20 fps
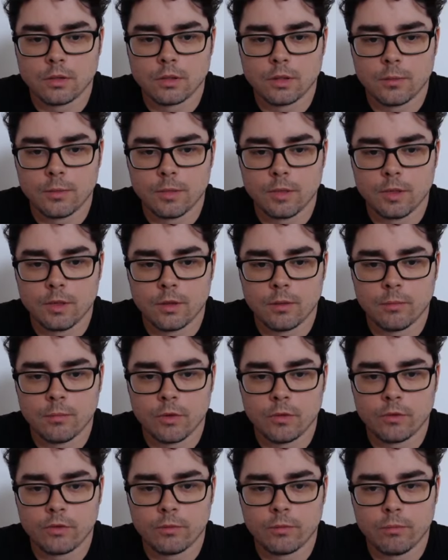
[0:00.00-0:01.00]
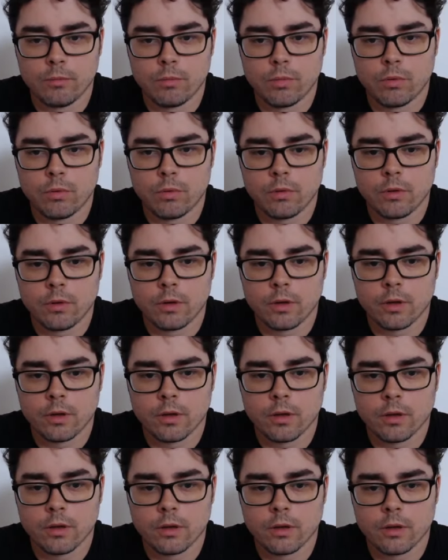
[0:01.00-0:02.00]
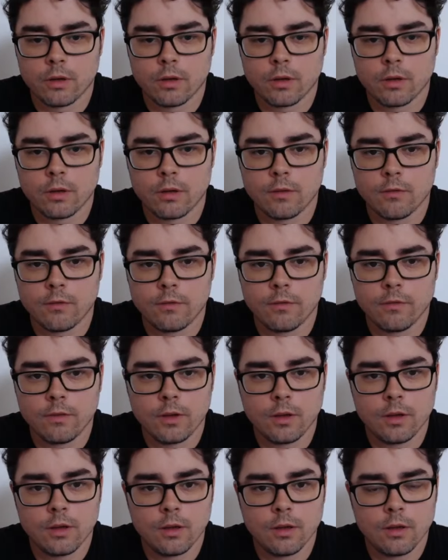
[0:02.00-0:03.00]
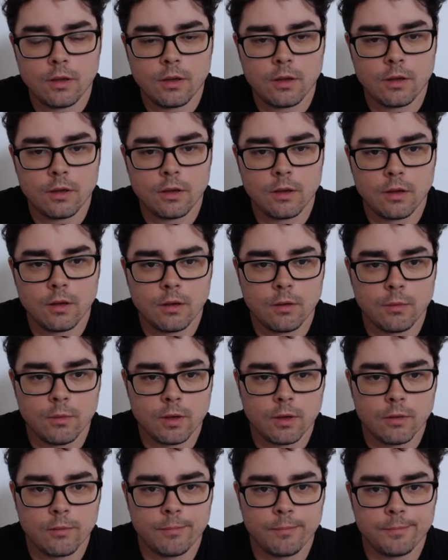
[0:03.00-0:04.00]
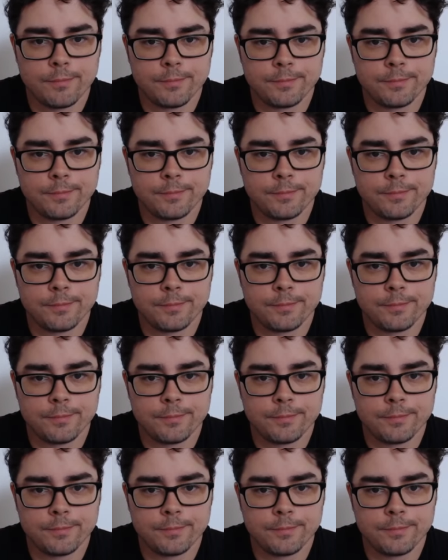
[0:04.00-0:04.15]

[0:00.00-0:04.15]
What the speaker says: give me the most boring config. Here we go.